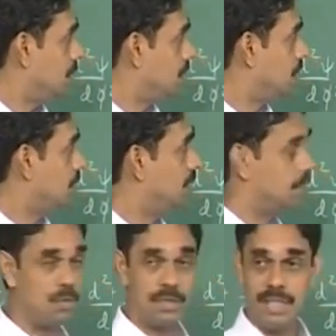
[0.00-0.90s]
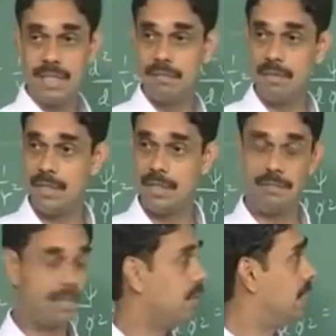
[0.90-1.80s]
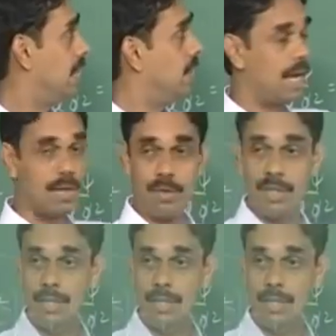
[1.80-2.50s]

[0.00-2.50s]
So this is a more general version where you can have angular